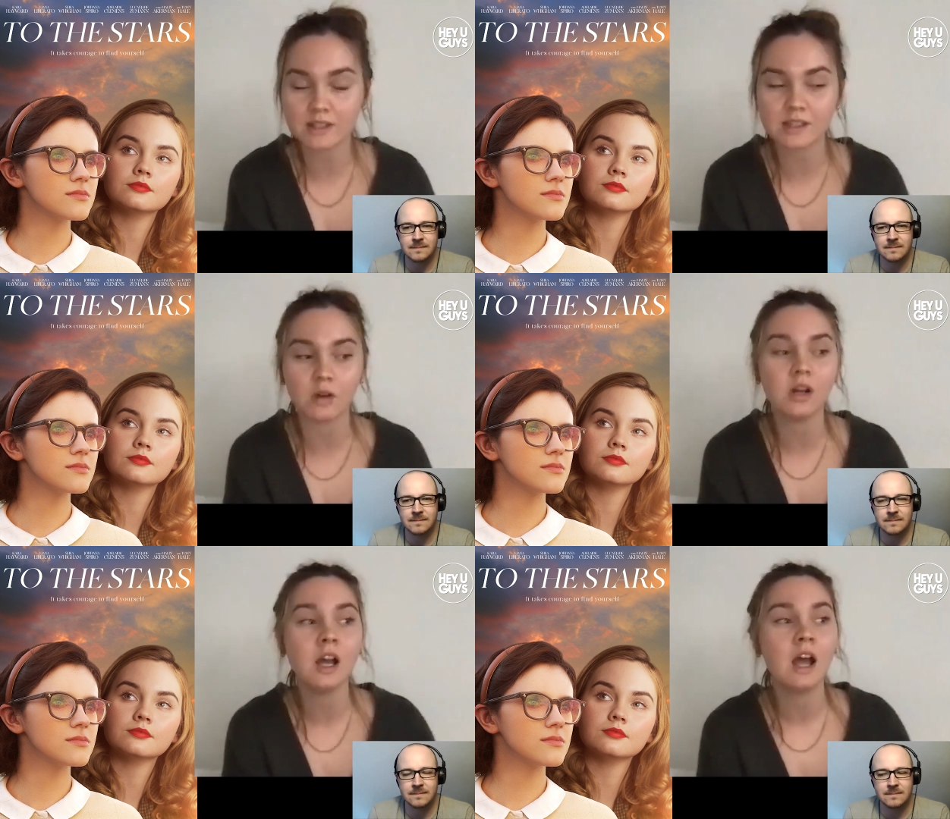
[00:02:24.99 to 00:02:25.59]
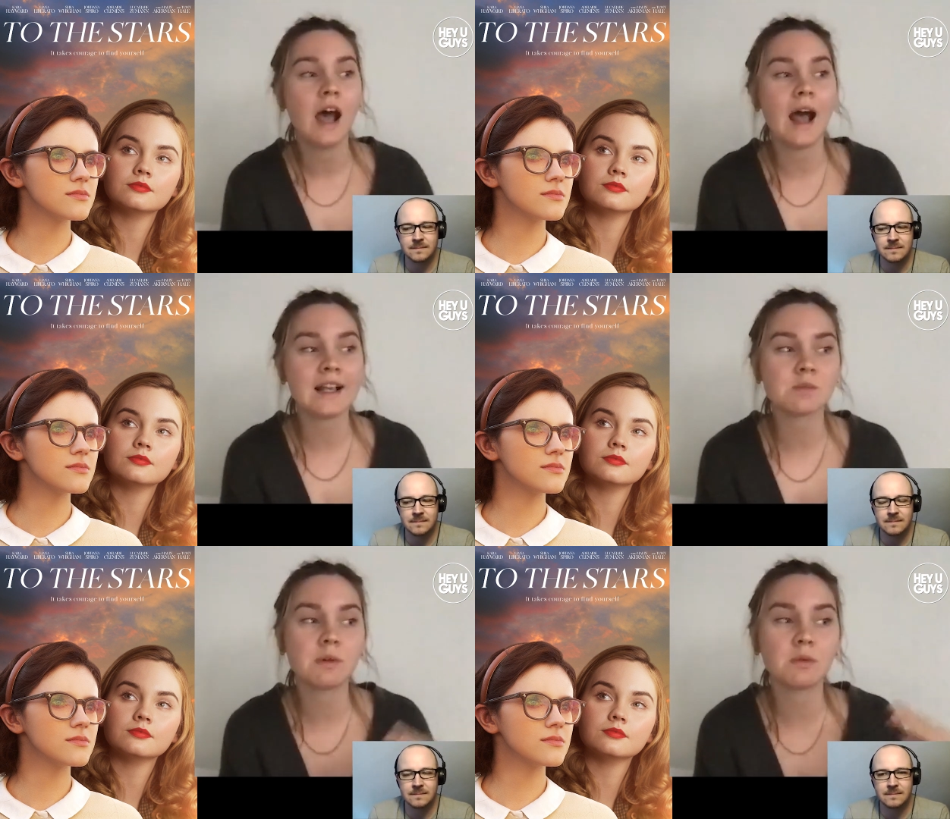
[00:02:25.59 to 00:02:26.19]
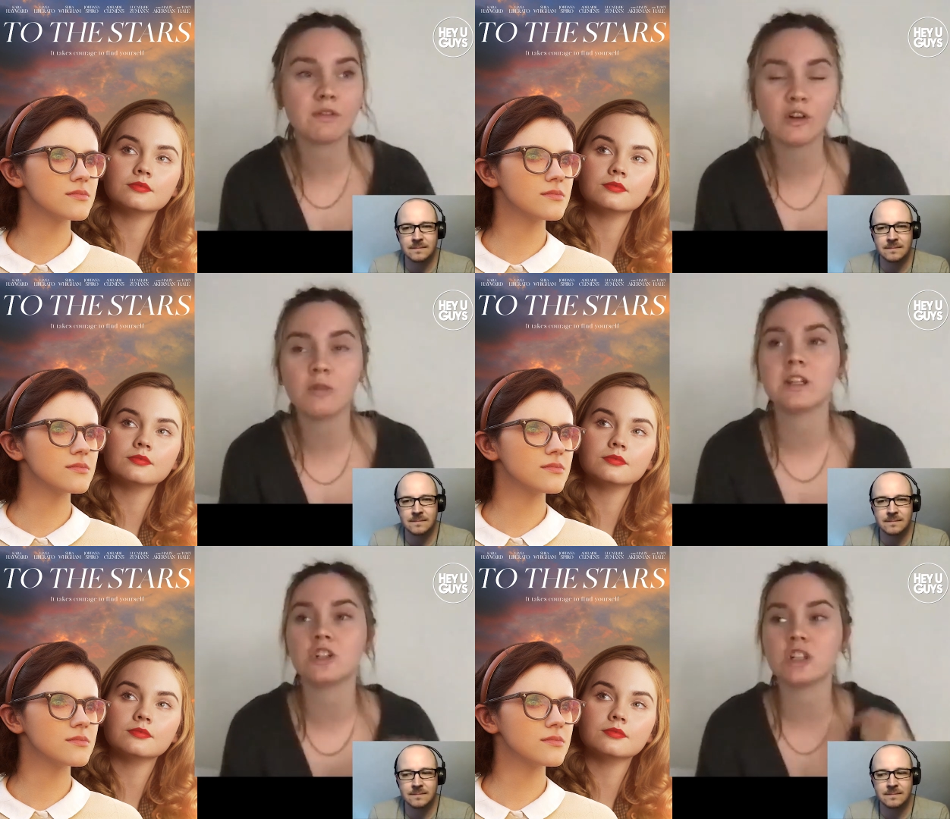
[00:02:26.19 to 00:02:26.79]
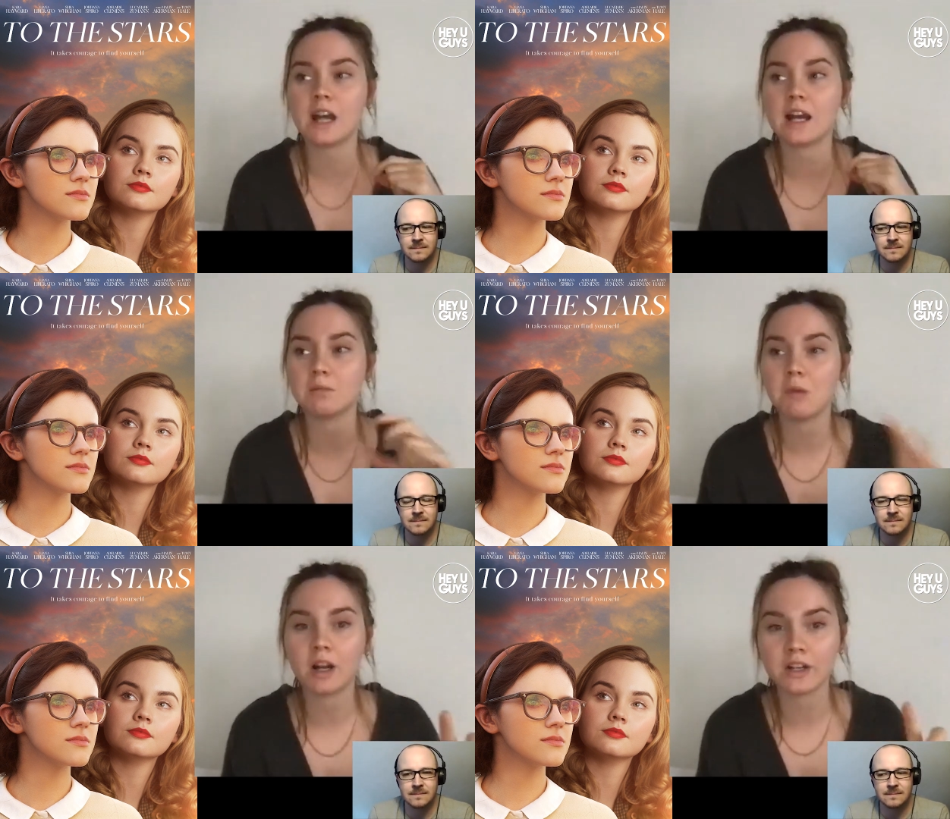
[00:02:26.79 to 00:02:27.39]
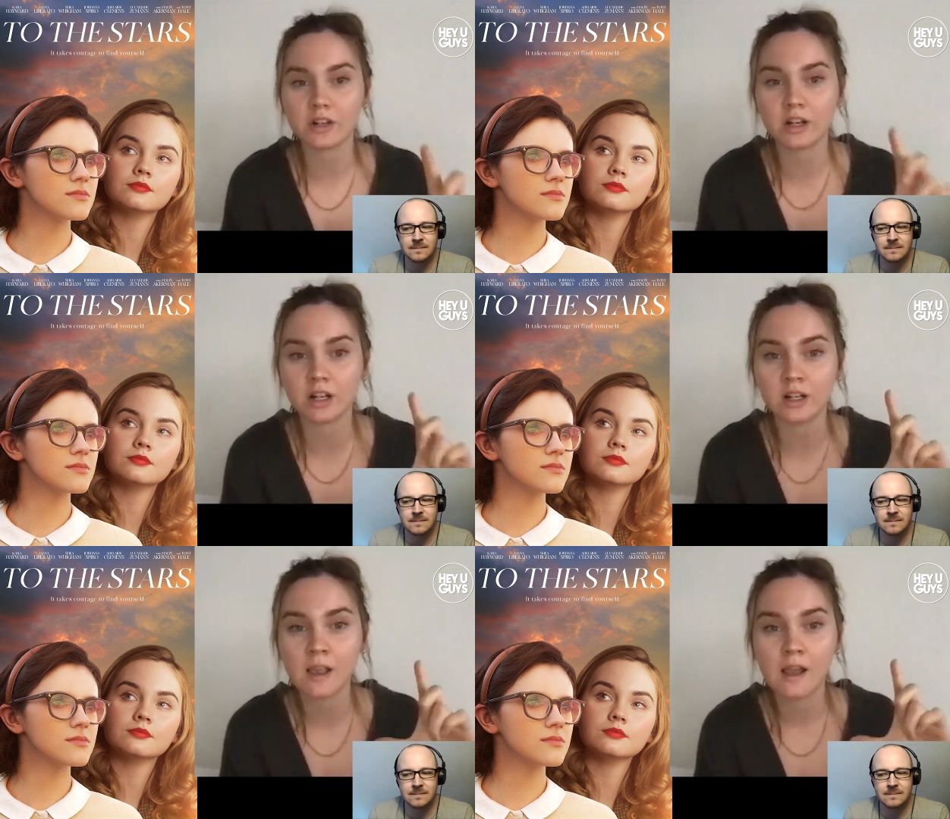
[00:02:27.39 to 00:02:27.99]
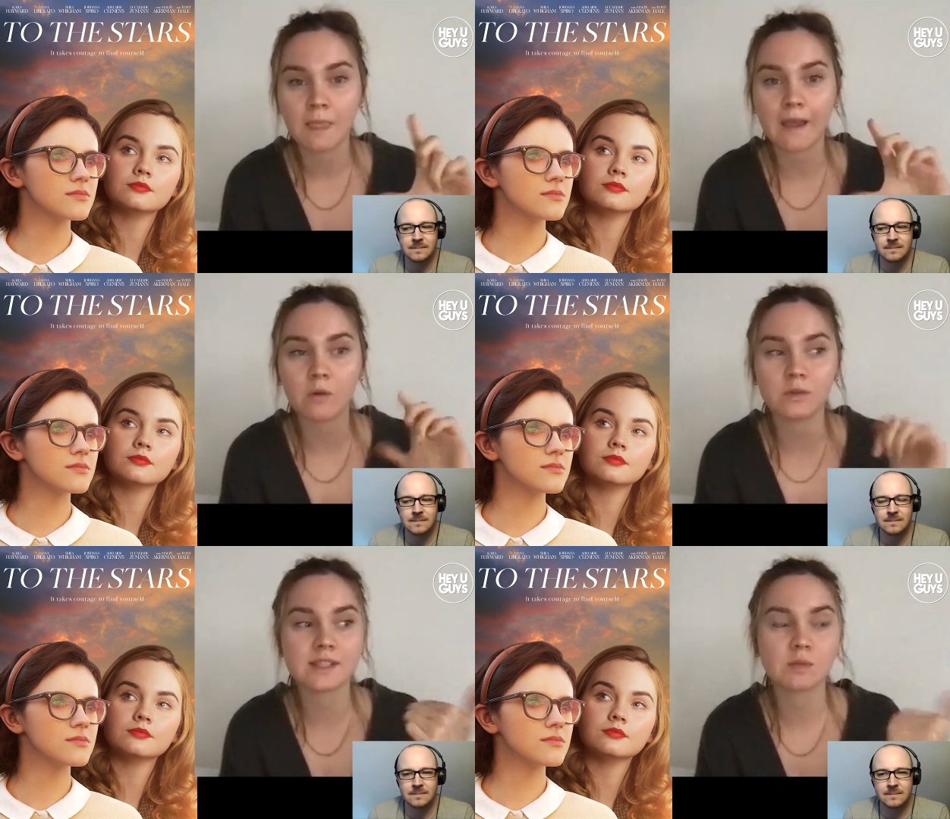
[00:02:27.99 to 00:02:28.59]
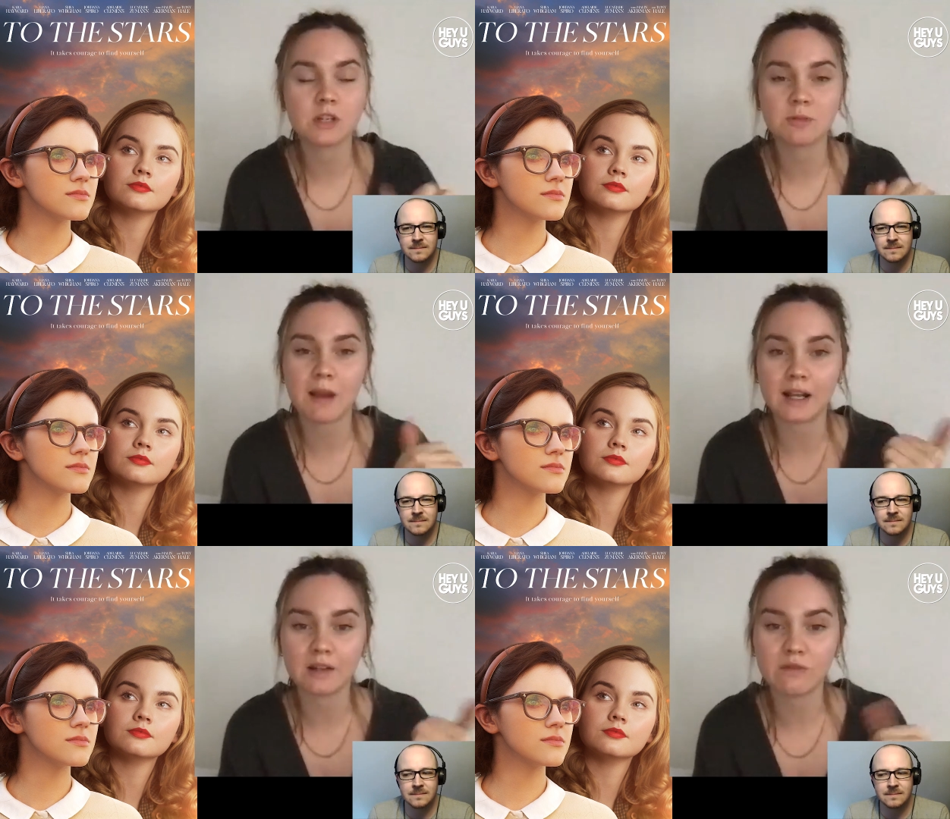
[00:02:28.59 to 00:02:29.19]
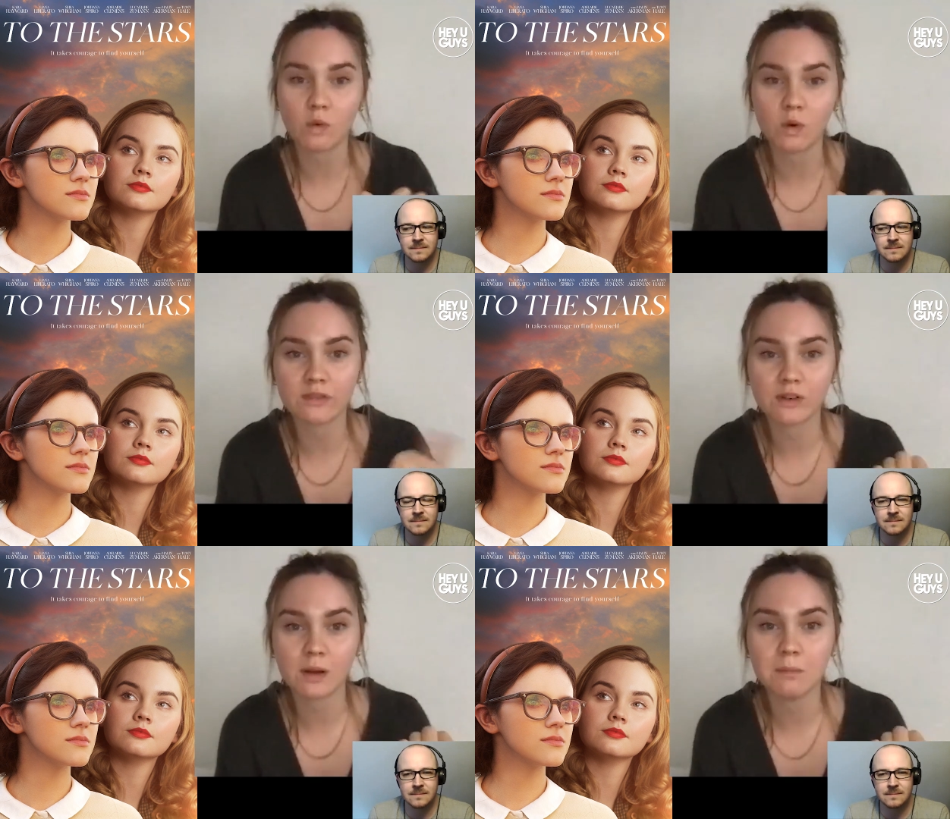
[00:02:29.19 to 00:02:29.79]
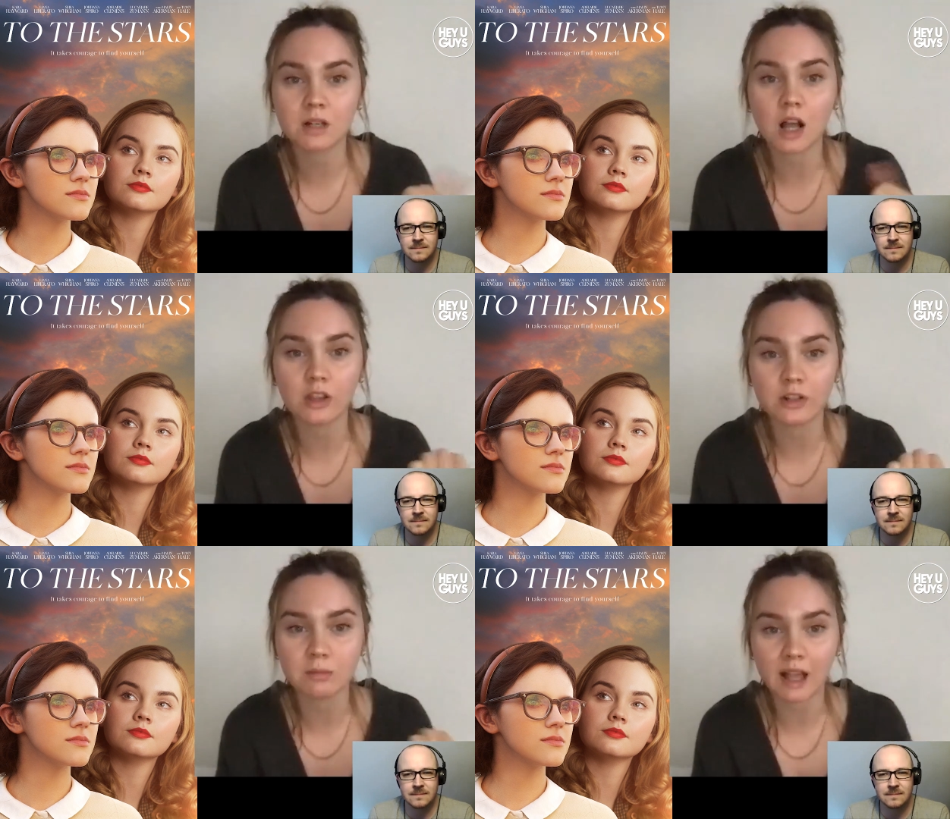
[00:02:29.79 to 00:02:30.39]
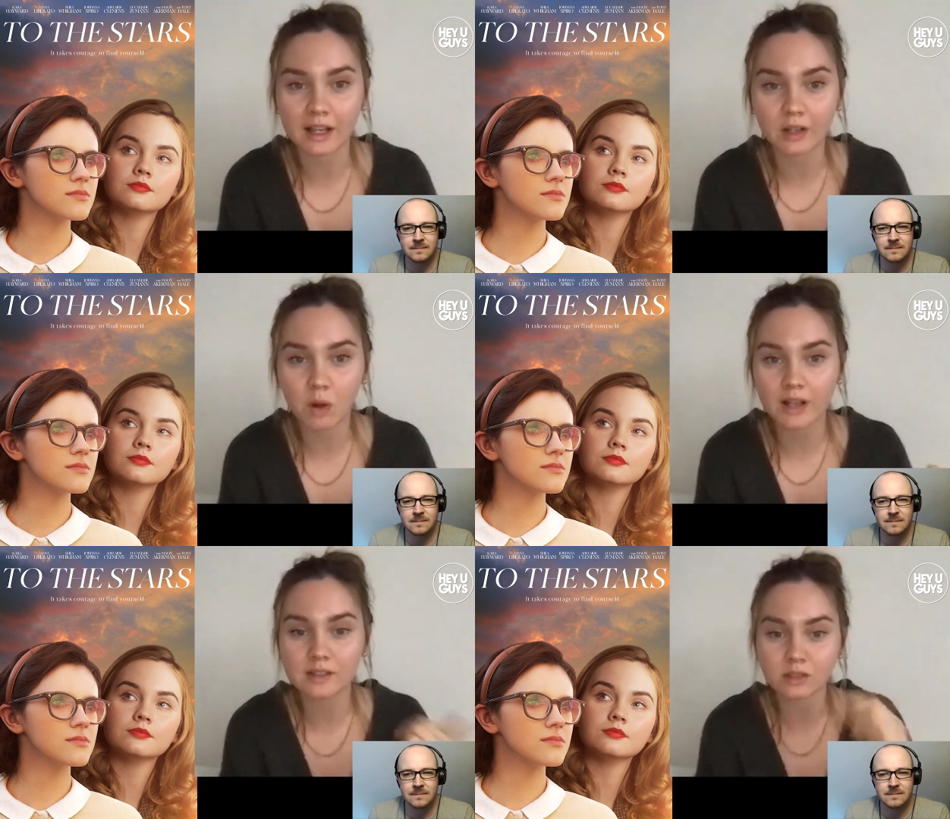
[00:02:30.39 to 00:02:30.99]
Speaker 1: So as we were filming, she had a monitor that would switch back and forth from color to black and white.